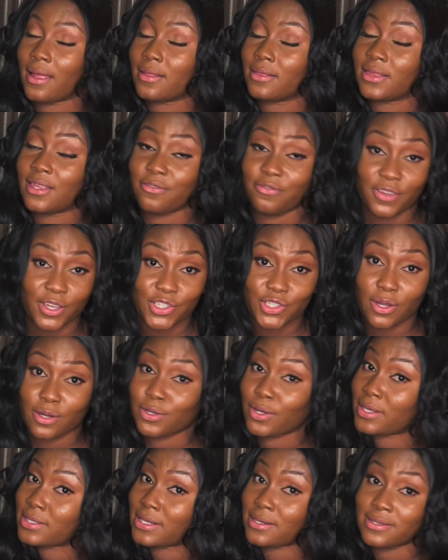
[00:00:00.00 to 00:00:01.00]
the vision
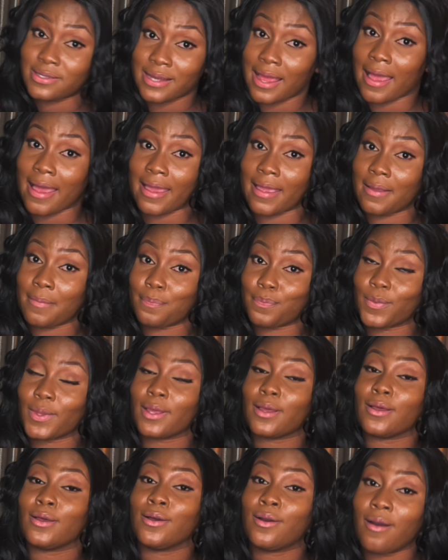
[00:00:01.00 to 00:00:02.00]
doesn't die,
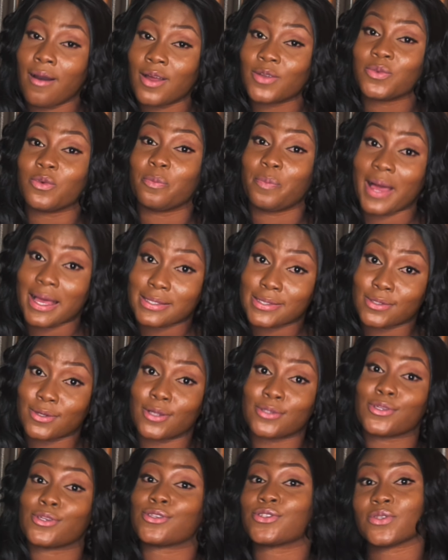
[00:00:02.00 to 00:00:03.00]
God will pass it
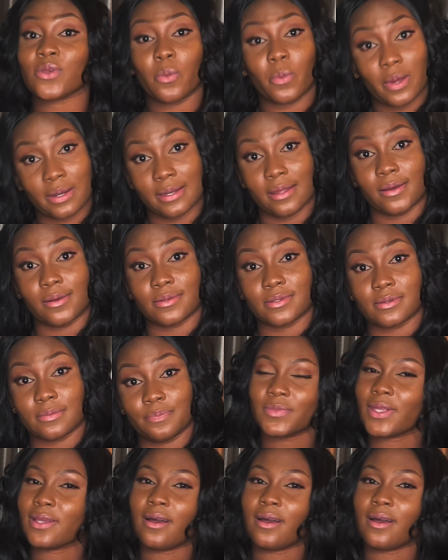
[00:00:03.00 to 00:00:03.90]
on to someone else.